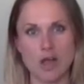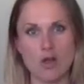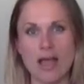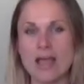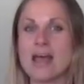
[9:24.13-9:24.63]

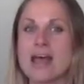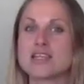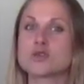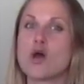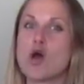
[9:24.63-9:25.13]
Okay,
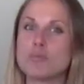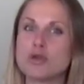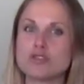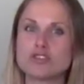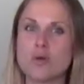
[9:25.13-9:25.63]
so I hope
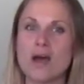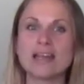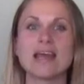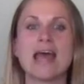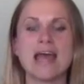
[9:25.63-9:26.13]
you
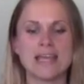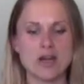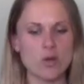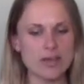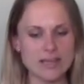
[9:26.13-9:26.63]
enjoyed,
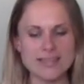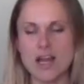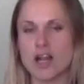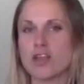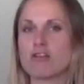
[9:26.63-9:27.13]
get
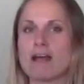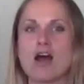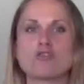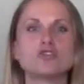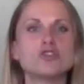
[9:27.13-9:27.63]
down on the
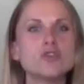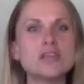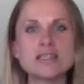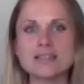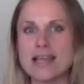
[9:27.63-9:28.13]
ground, do
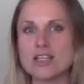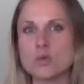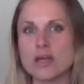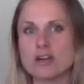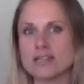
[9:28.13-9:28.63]
these things
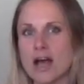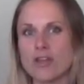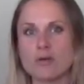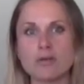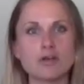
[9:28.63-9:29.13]
while you're down
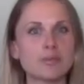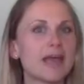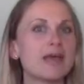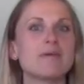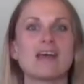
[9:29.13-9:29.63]
there with your
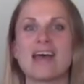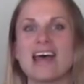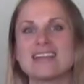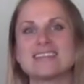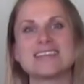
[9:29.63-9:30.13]
babe,
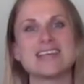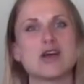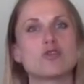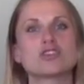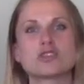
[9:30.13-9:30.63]
and,
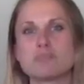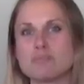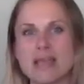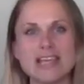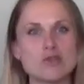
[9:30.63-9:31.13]
just
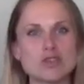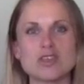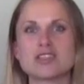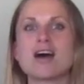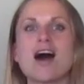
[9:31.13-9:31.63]
make use of
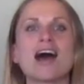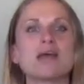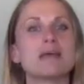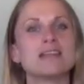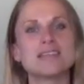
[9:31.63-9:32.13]
the
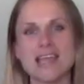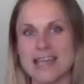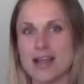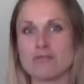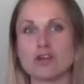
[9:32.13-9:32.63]
time and take
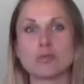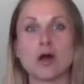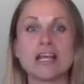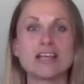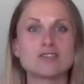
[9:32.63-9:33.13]
care of your
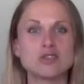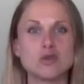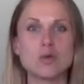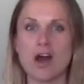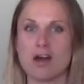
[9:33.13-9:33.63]
body, because
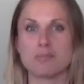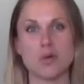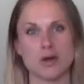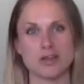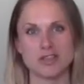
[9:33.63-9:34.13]
you are
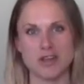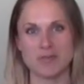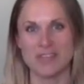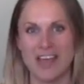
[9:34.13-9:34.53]
important too.